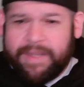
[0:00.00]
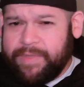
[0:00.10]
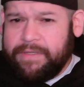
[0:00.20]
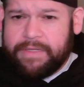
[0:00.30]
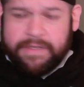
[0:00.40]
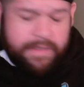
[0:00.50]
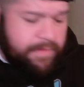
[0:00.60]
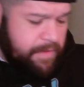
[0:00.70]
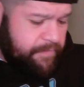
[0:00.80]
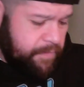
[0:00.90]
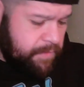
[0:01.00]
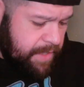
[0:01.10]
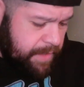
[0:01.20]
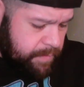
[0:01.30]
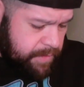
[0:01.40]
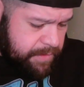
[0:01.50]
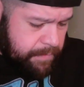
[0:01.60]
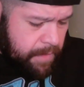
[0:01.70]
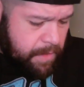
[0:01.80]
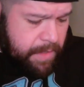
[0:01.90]
I've been looking a, a few times,
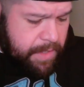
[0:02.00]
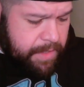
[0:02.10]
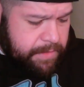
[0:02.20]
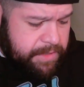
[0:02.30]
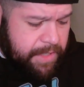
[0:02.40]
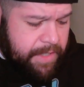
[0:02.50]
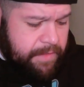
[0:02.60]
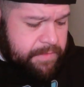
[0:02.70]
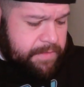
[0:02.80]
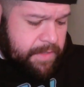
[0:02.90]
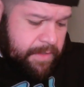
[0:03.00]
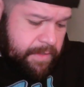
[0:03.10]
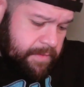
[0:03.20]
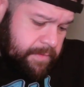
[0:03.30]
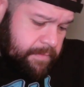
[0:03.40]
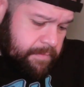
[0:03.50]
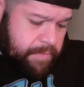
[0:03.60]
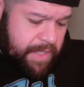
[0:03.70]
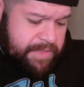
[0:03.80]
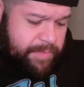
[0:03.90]
uh, checking out uh, the
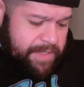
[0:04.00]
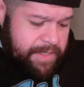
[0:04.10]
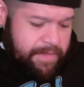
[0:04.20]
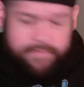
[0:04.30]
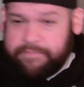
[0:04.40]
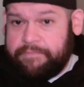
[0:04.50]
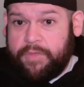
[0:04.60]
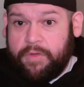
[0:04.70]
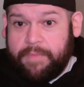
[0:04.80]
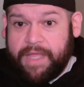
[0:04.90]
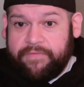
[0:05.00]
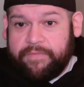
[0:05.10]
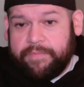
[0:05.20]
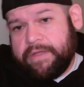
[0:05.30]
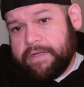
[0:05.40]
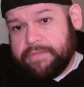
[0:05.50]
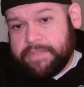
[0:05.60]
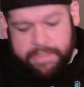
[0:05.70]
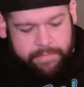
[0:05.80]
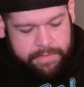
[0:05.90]
possibility of, you know, buying from there, and I was
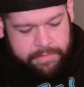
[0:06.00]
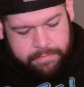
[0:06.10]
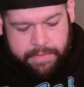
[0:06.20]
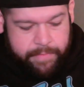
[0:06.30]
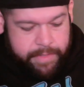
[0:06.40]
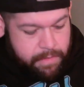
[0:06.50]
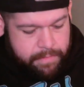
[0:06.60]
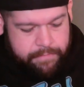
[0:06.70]
like, let me let me do it.